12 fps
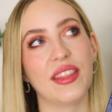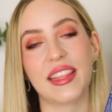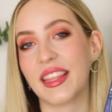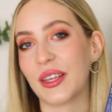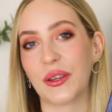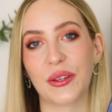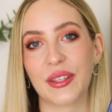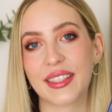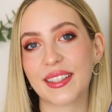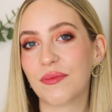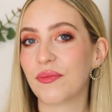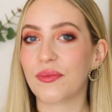the
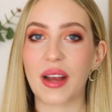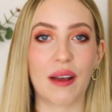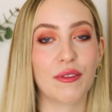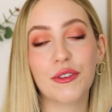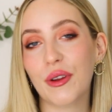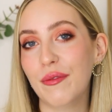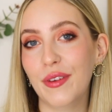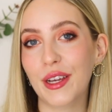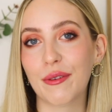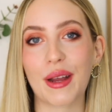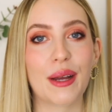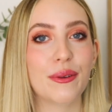girls have to try and
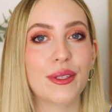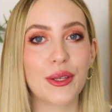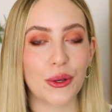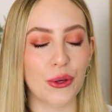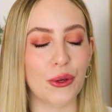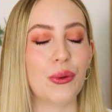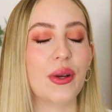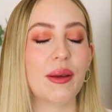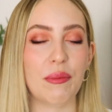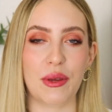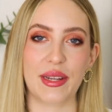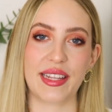figure out who
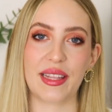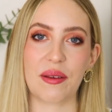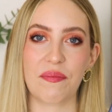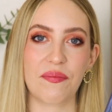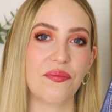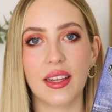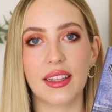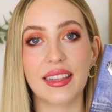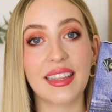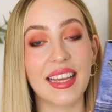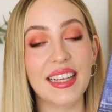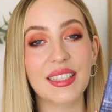murdered them.
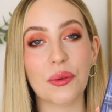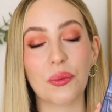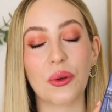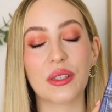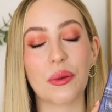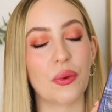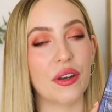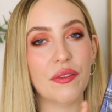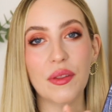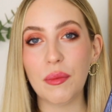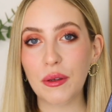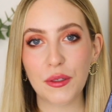This was one of the
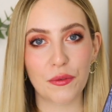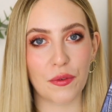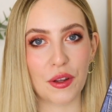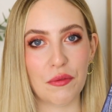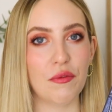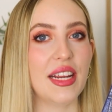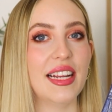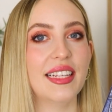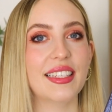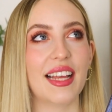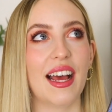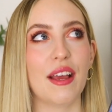most fun reads
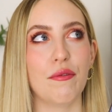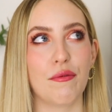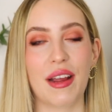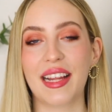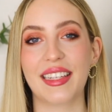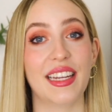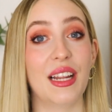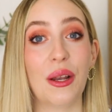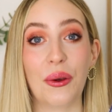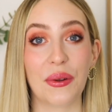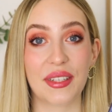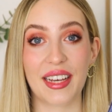I've read in a
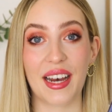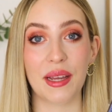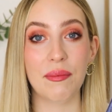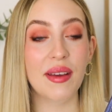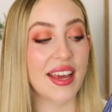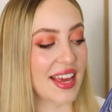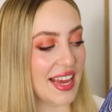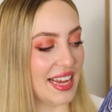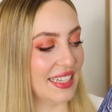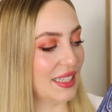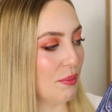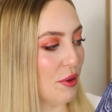long time. It's
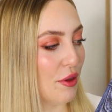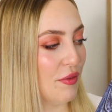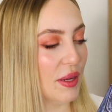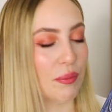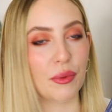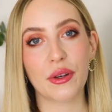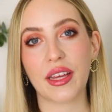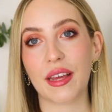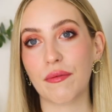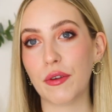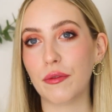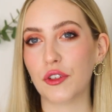the perfect book if
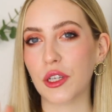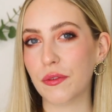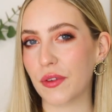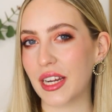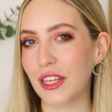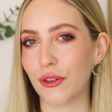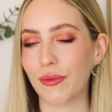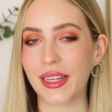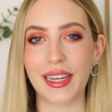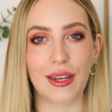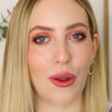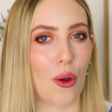you've just finished a really
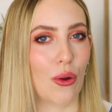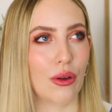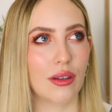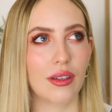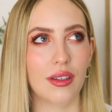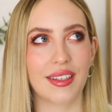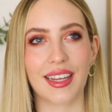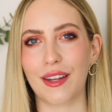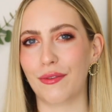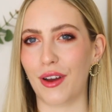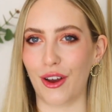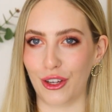long, kind of
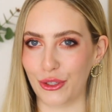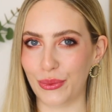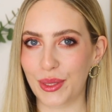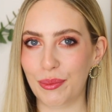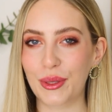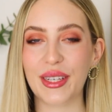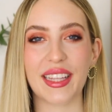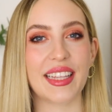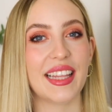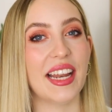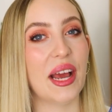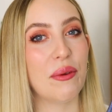arduous book, then
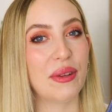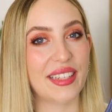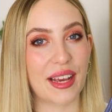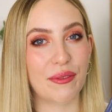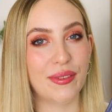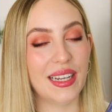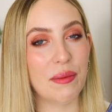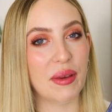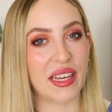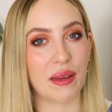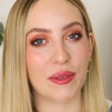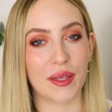I would definitely pick
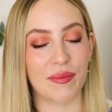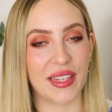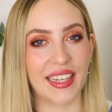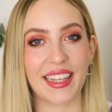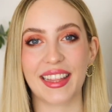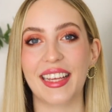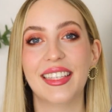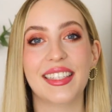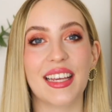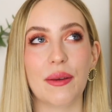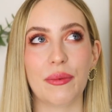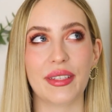up something like this.
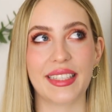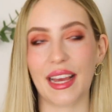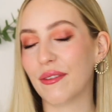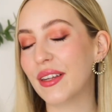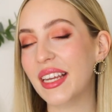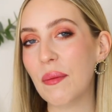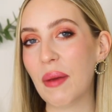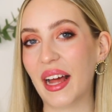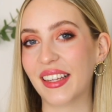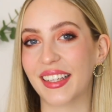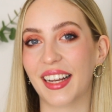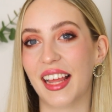It was definitely a palate
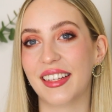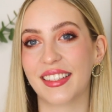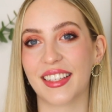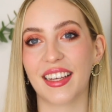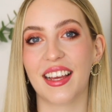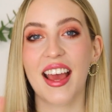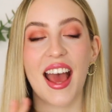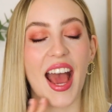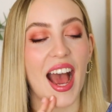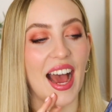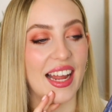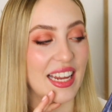cleanser
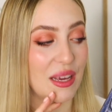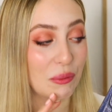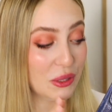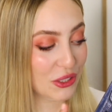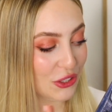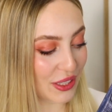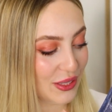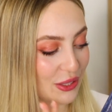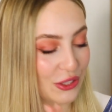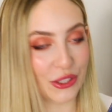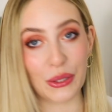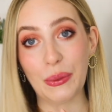and it was just
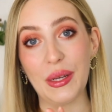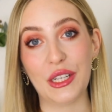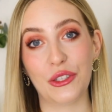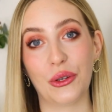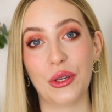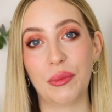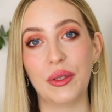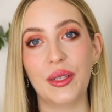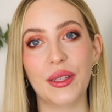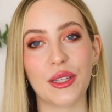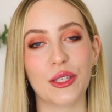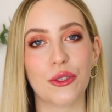so enjoyable.
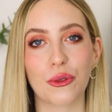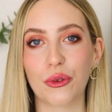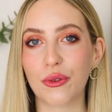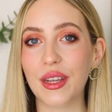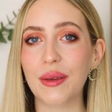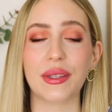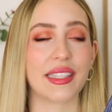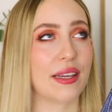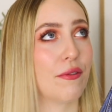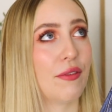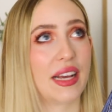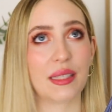The story was like
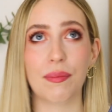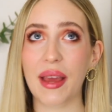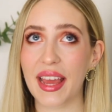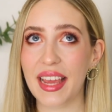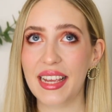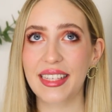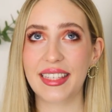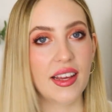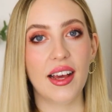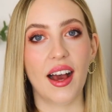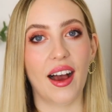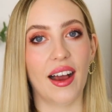fast paced.
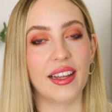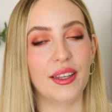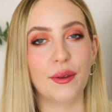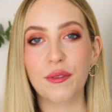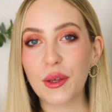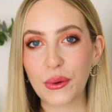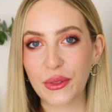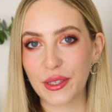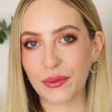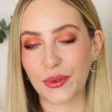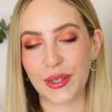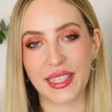I love the author's
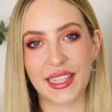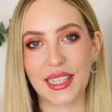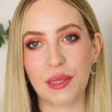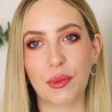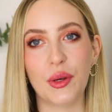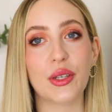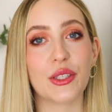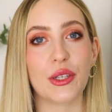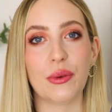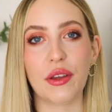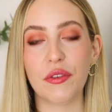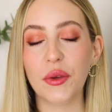voice in this book, so
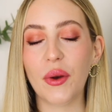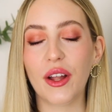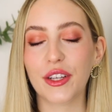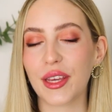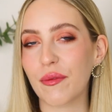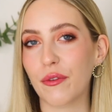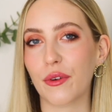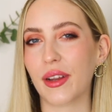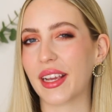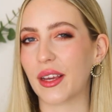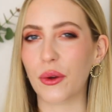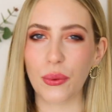if you are looking for
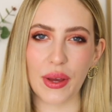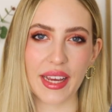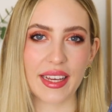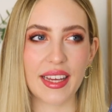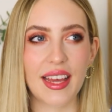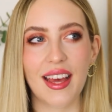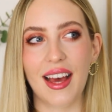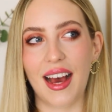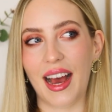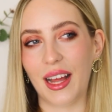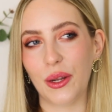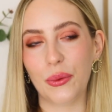like a quick
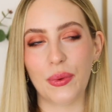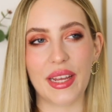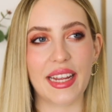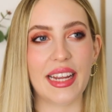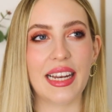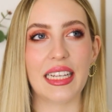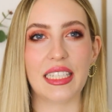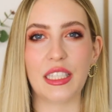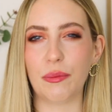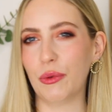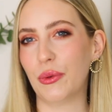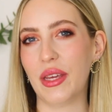Halloween
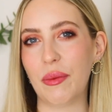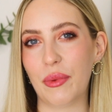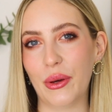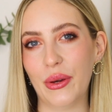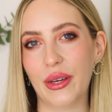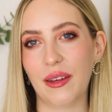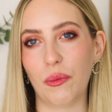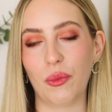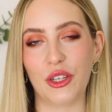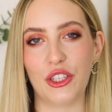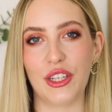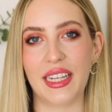spooky book,
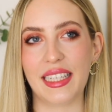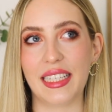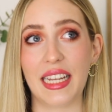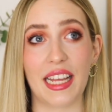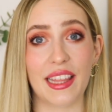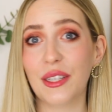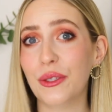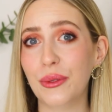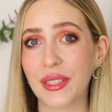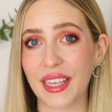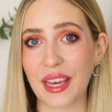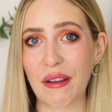which is nothing too
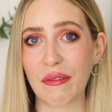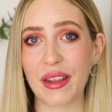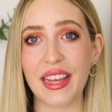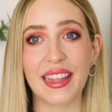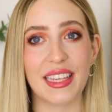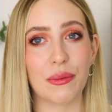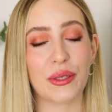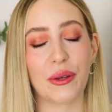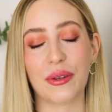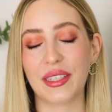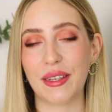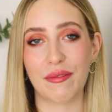scary, this was
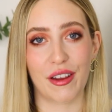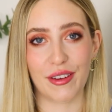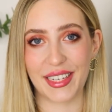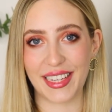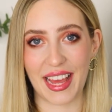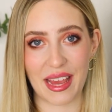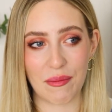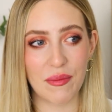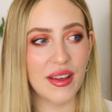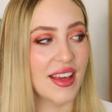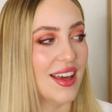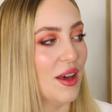honestly very tame,
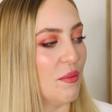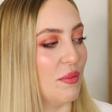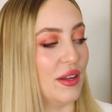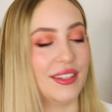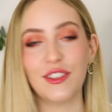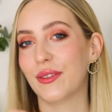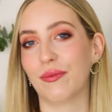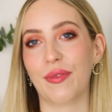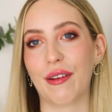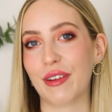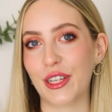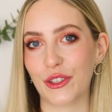but just
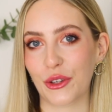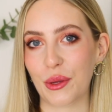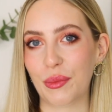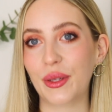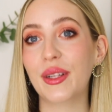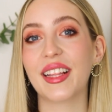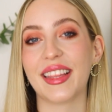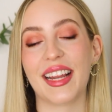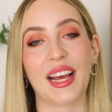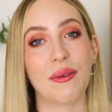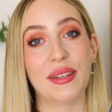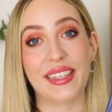very enjoyable, then
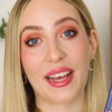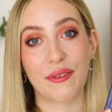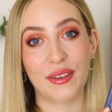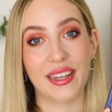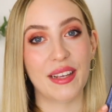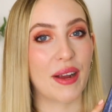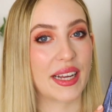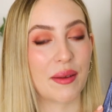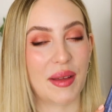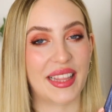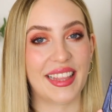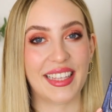I would definitely
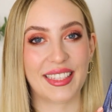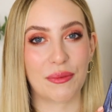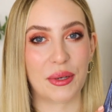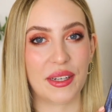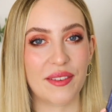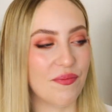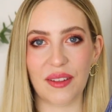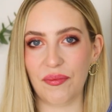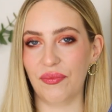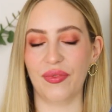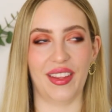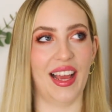recommend this one.
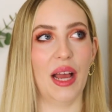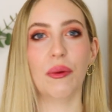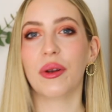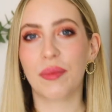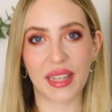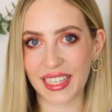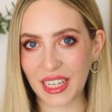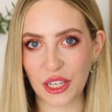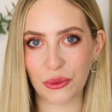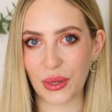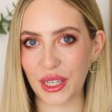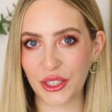I Want to Be a Teenage
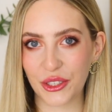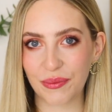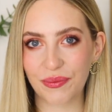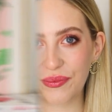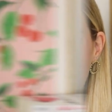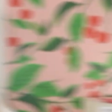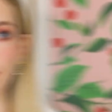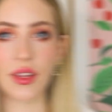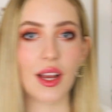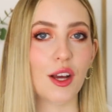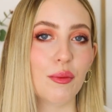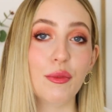Witch.
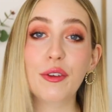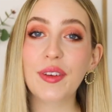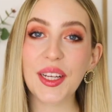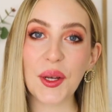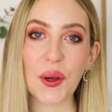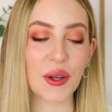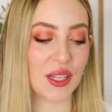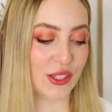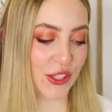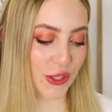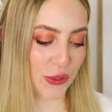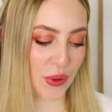Moving along
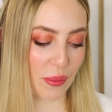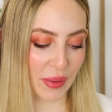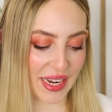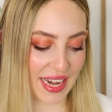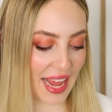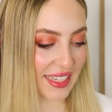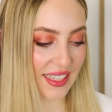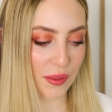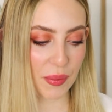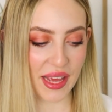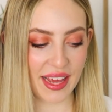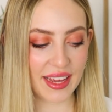to my next
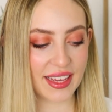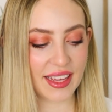pick,